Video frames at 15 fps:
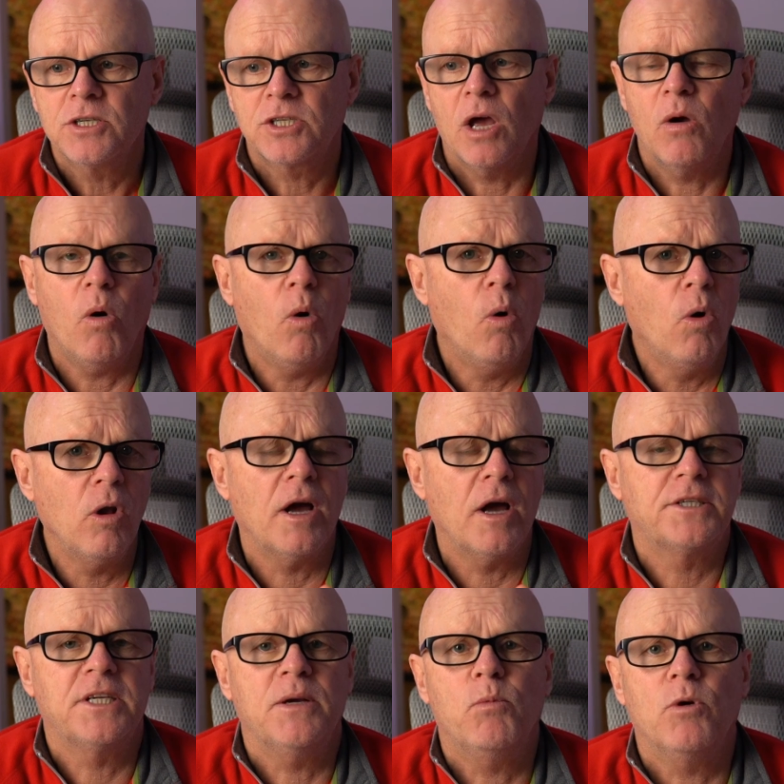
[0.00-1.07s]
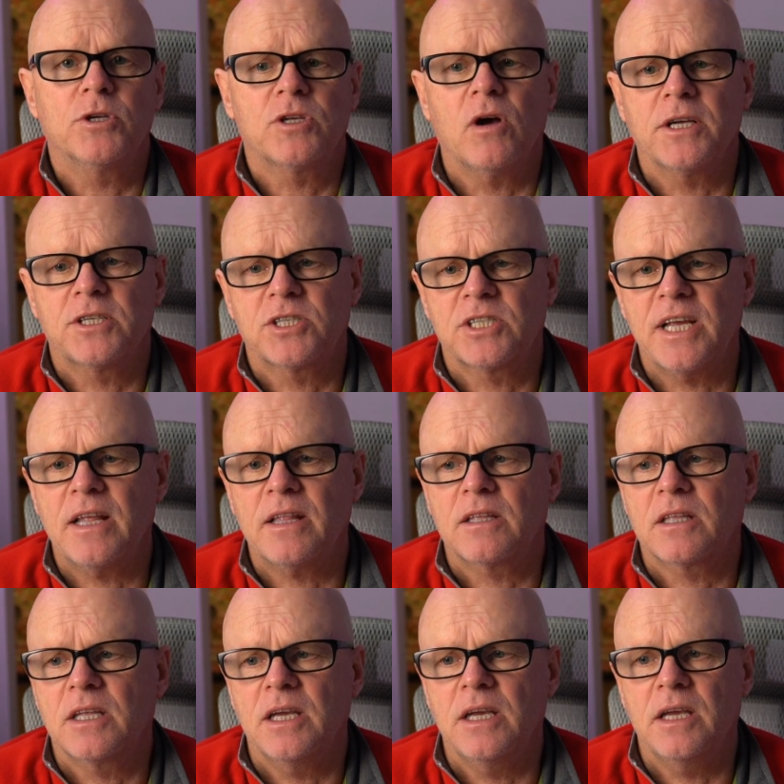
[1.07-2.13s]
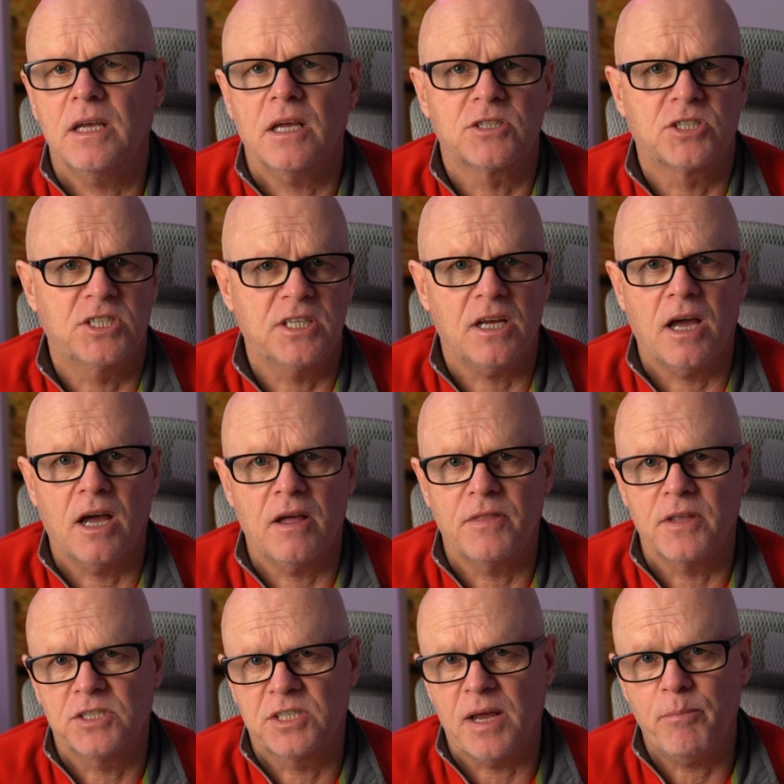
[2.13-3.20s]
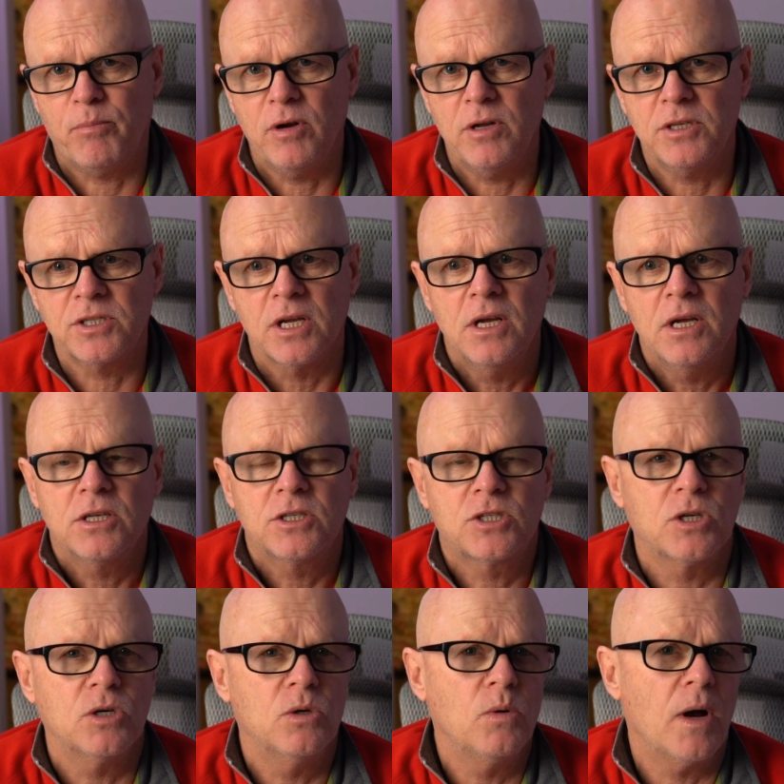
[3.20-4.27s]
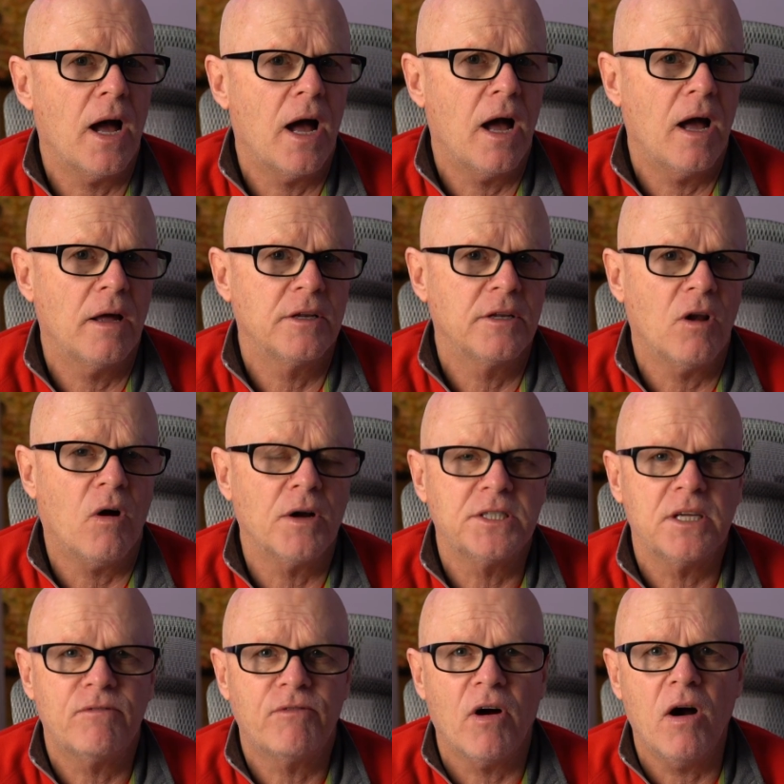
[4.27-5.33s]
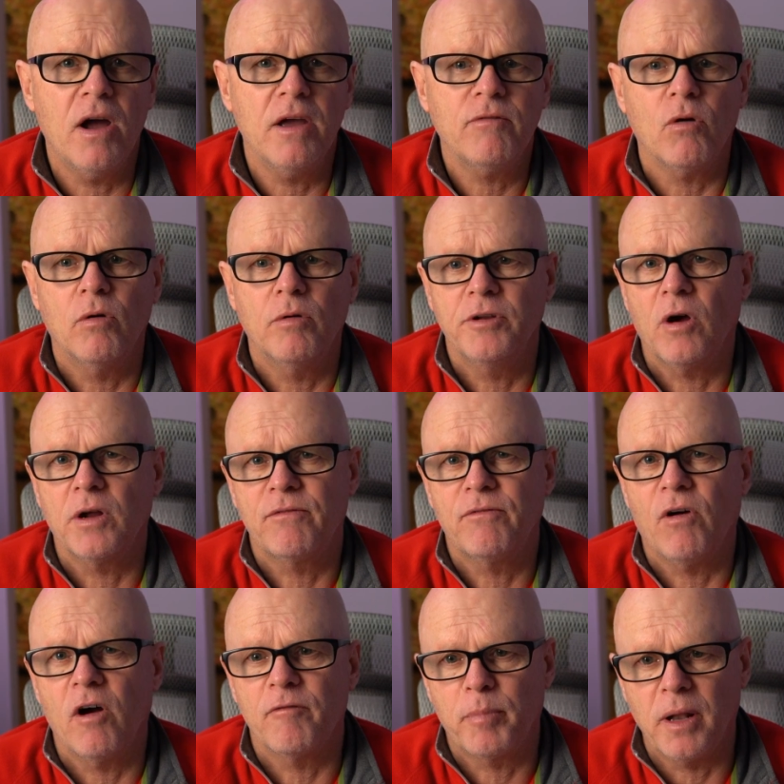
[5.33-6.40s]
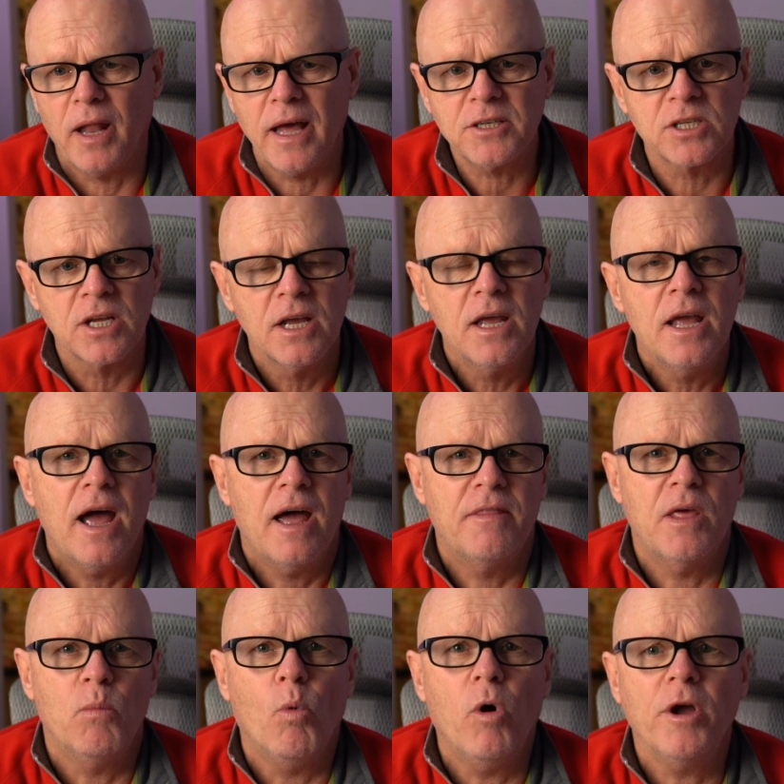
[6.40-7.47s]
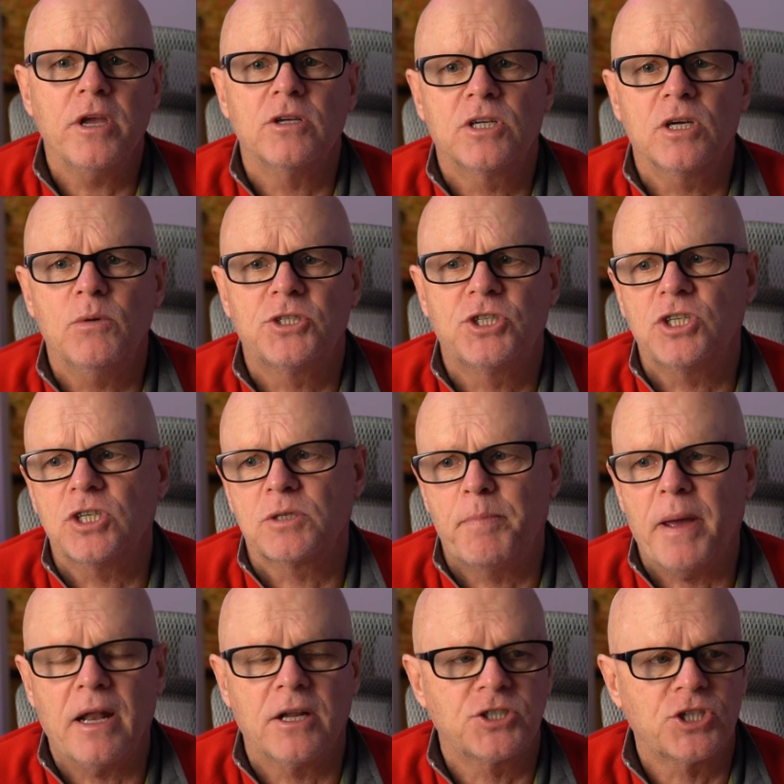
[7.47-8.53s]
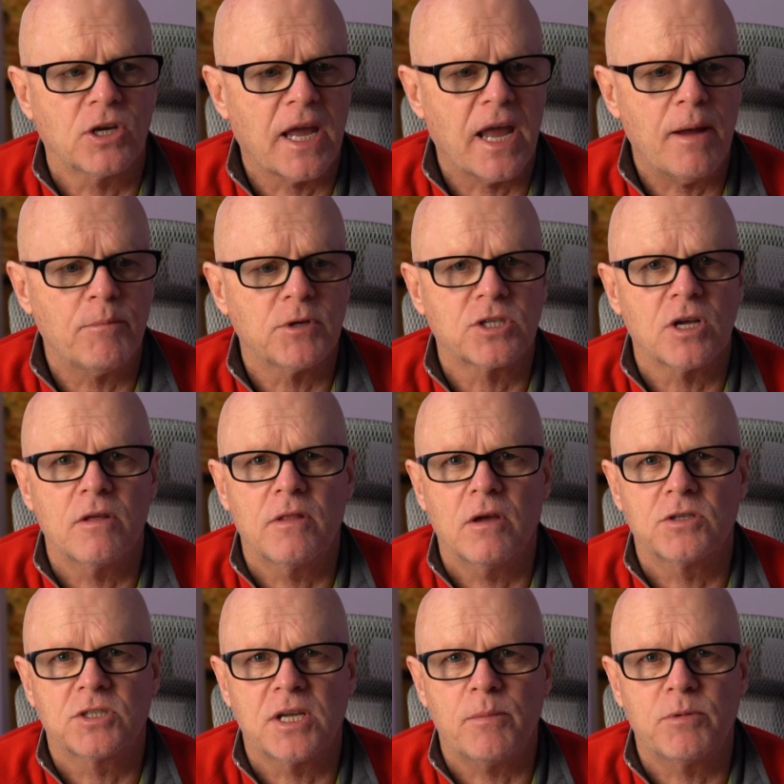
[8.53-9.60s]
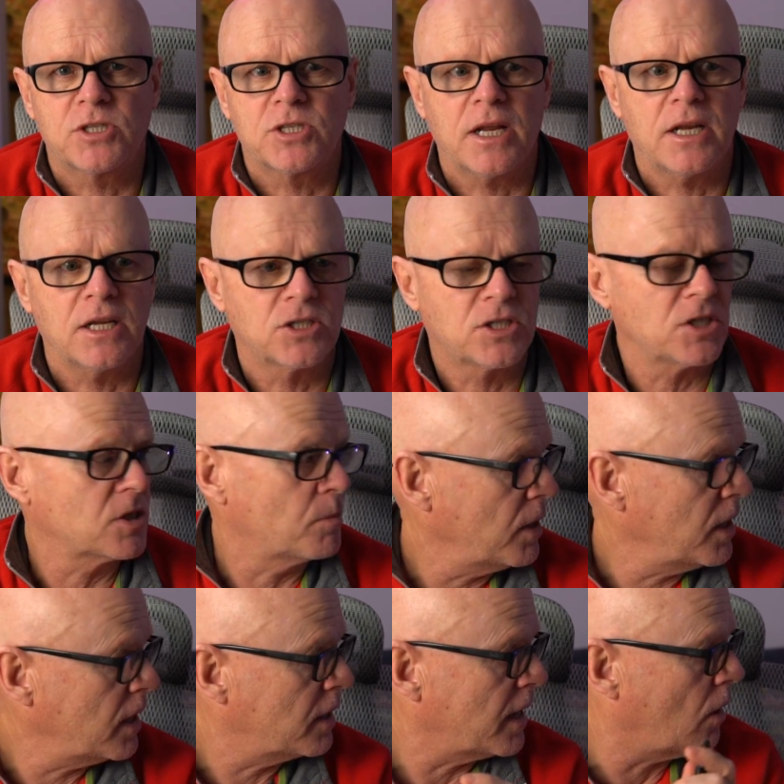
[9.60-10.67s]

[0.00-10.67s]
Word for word: So all I did was I set the, uh, the zebras to uh, 95 or 95 plus, and then what you do is you just balance your camera so those zebra settings disappear.